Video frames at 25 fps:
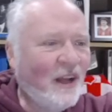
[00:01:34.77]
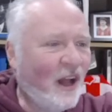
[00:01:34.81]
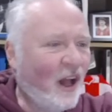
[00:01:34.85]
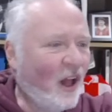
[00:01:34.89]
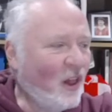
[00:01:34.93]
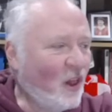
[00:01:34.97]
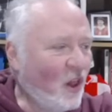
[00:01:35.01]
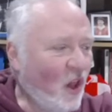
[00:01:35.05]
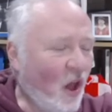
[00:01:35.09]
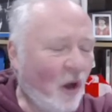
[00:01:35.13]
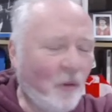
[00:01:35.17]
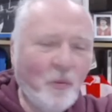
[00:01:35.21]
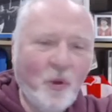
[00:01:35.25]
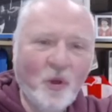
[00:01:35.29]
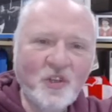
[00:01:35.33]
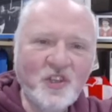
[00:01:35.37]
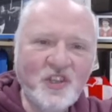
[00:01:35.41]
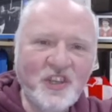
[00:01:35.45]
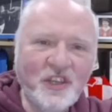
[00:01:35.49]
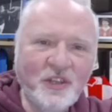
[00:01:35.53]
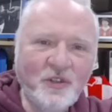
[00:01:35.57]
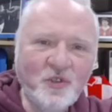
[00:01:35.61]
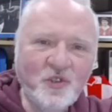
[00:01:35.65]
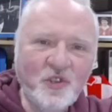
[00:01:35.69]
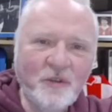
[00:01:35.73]
A lot more
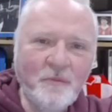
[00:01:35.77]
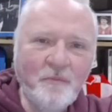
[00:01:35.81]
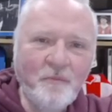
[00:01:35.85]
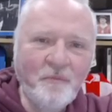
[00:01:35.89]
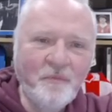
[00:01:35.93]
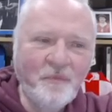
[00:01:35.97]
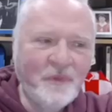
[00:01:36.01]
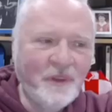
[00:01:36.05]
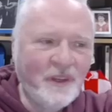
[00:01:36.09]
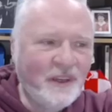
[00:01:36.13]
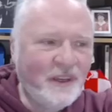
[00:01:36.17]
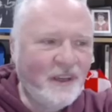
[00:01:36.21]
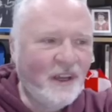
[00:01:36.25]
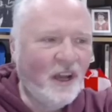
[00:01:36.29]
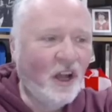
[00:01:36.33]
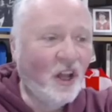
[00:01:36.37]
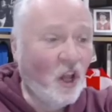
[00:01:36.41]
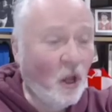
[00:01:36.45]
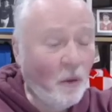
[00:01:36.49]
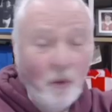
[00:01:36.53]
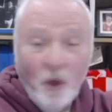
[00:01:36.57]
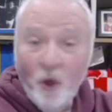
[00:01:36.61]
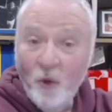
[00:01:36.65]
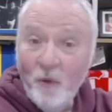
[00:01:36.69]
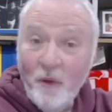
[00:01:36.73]
children, a
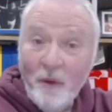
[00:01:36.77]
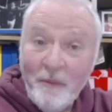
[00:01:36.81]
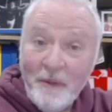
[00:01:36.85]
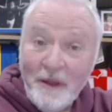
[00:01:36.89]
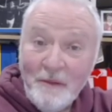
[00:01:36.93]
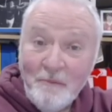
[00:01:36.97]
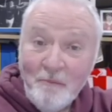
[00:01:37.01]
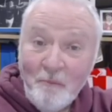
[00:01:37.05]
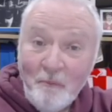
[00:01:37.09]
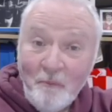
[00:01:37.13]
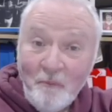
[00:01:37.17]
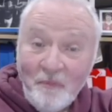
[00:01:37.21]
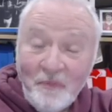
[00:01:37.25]
lot more women,